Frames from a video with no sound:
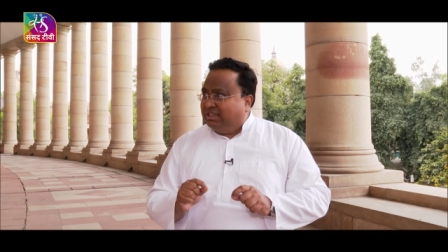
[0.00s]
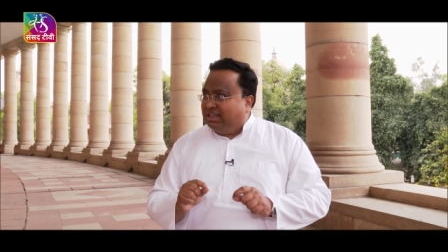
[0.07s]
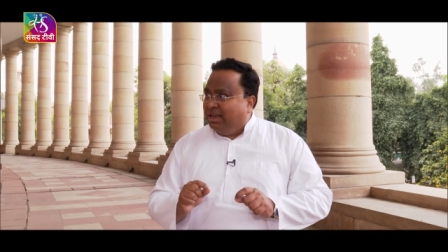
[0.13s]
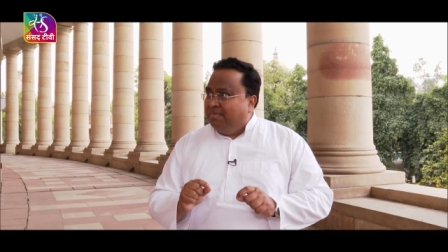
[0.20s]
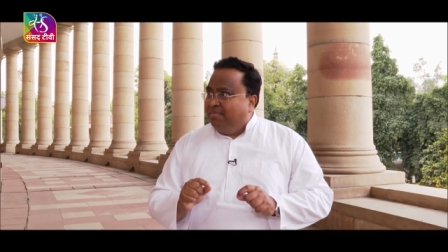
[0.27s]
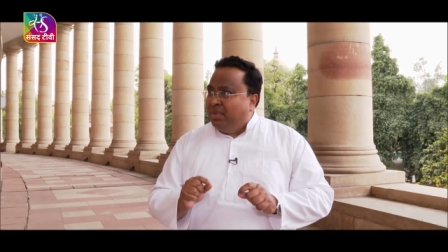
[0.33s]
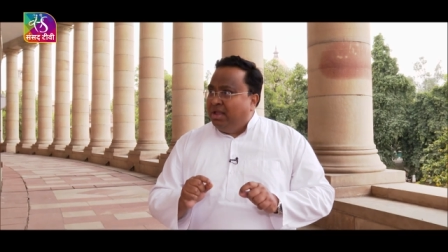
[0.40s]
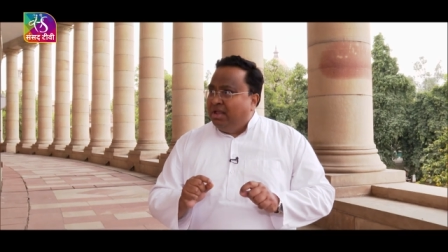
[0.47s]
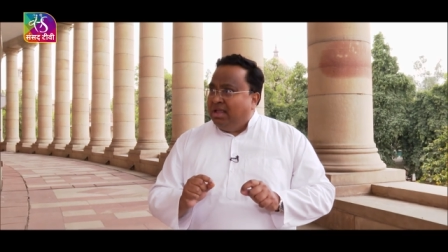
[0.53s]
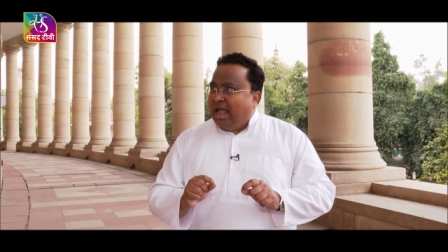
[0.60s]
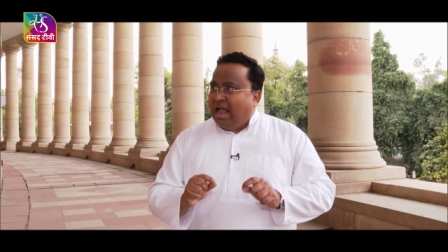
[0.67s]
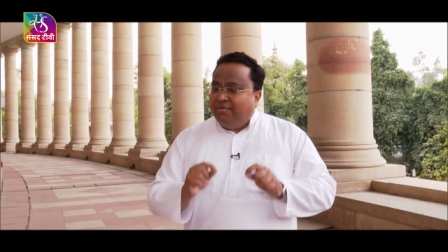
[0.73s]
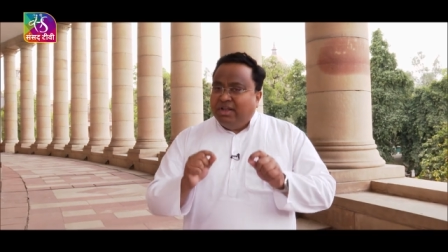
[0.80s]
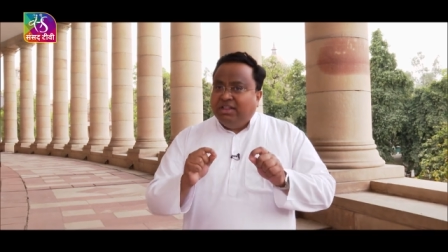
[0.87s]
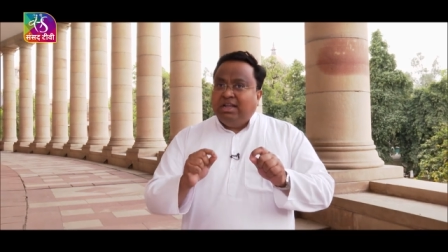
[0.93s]
say,
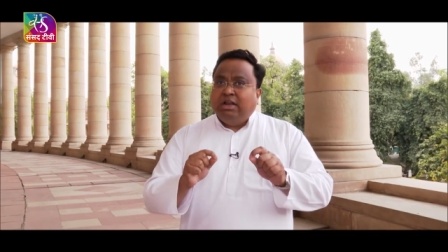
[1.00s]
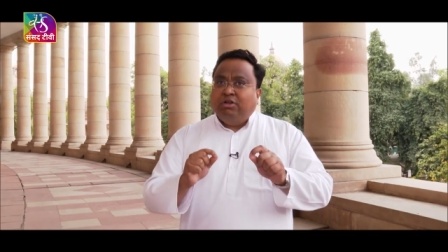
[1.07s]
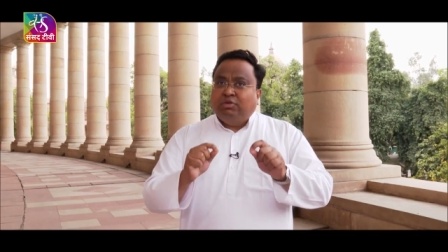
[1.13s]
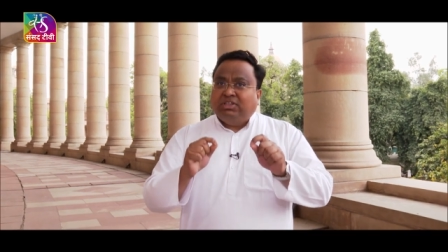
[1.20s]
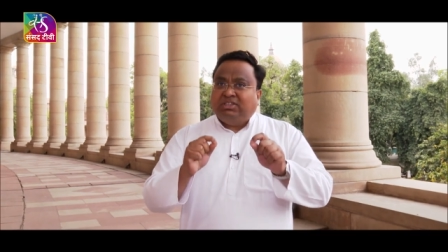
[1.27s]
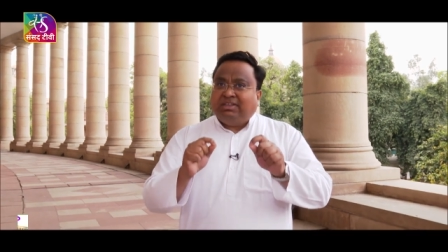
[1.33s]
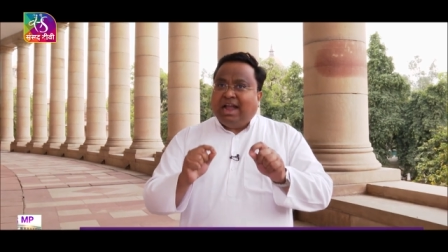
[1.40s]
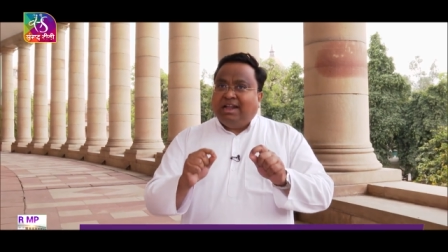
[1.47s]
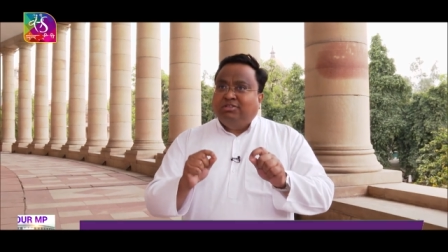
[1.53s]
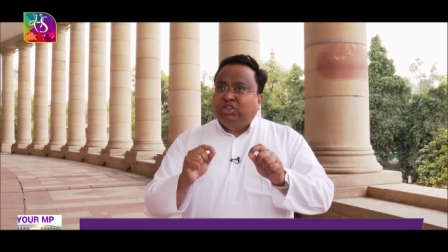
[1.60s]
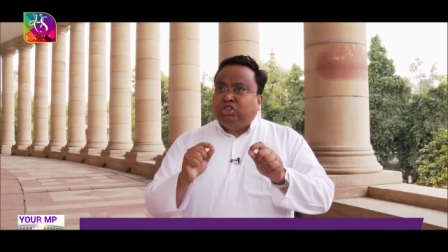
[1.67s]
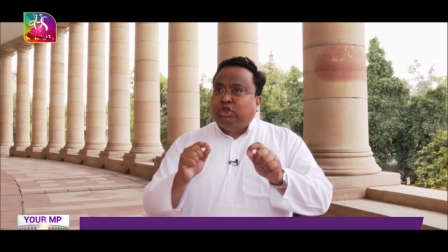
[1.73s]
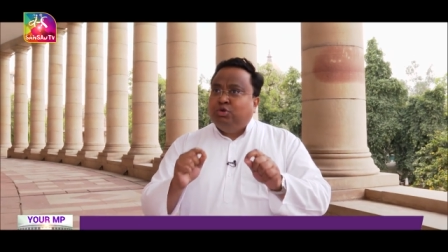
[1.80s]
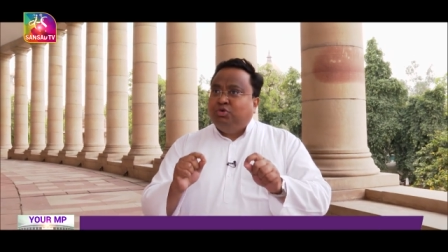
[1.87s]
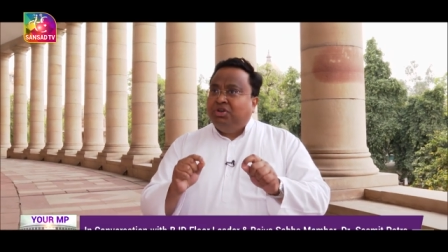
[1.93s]
and whether it would stand the
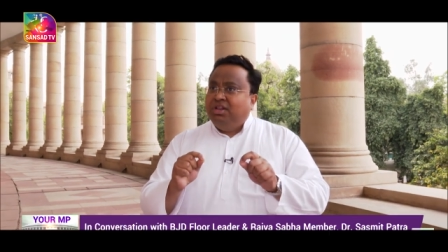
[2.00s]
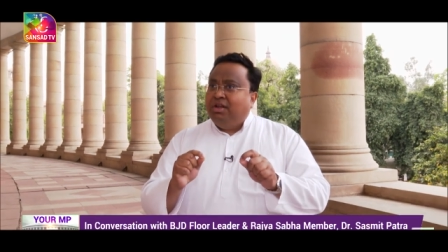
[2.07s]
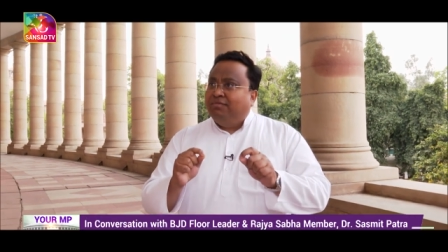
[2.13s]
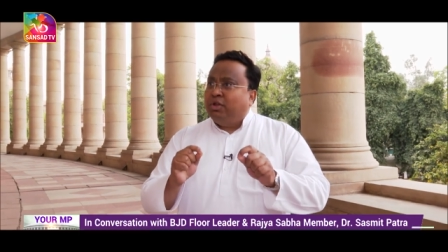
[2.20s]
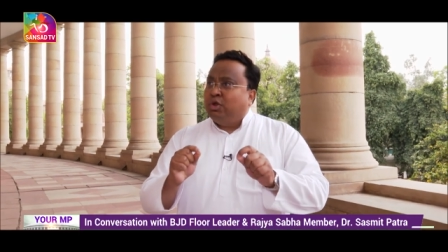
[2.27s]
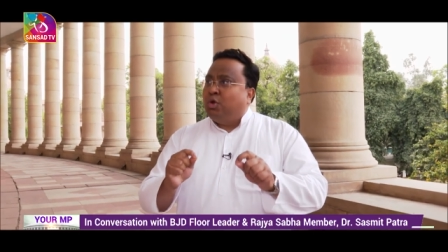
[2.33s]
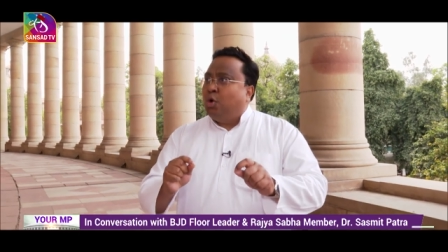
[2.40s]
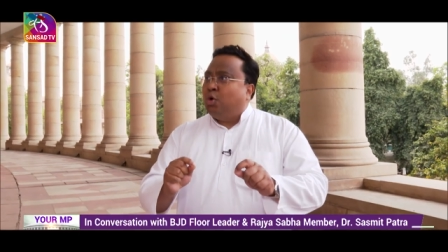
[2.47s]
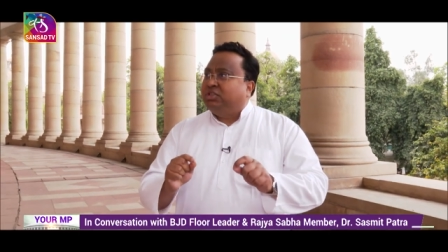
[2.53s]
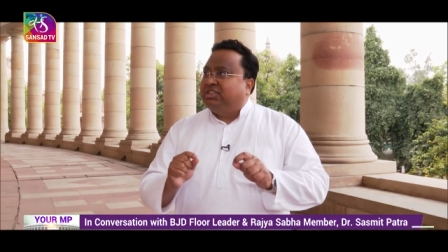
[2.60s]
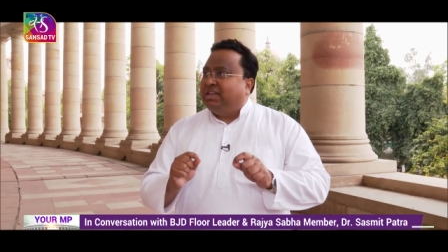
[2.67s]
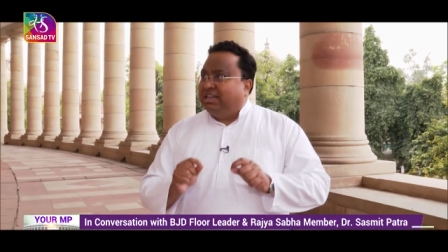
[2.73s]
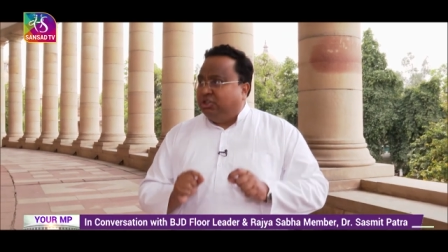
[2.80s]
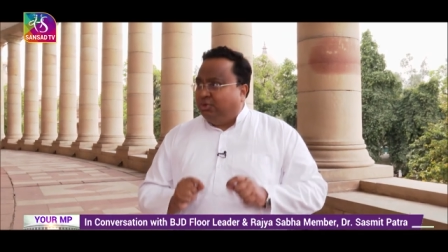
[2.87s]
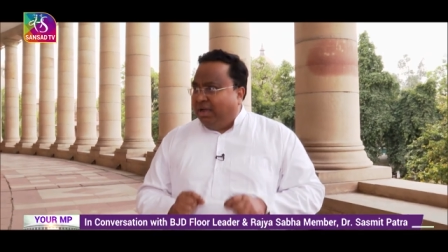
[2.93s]
scrutiny of the courts
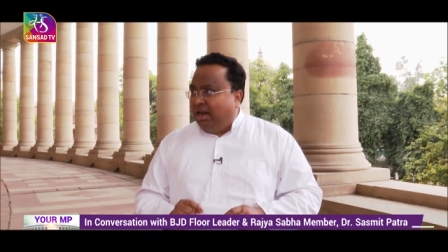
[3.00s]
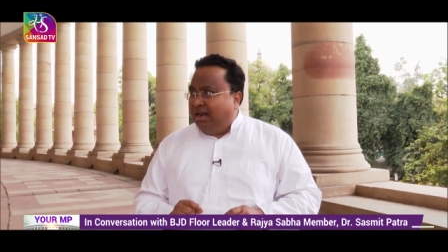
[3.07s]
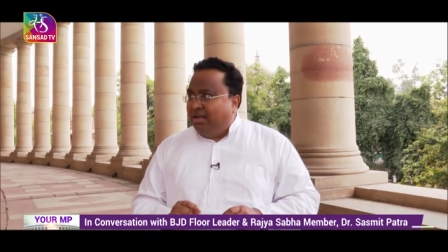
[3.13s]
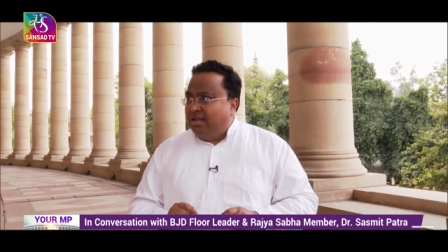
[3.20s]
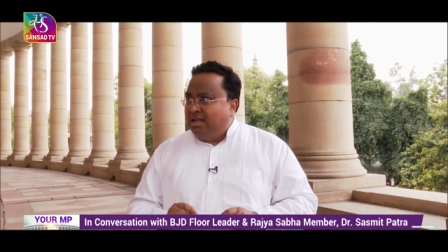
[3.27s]
as well.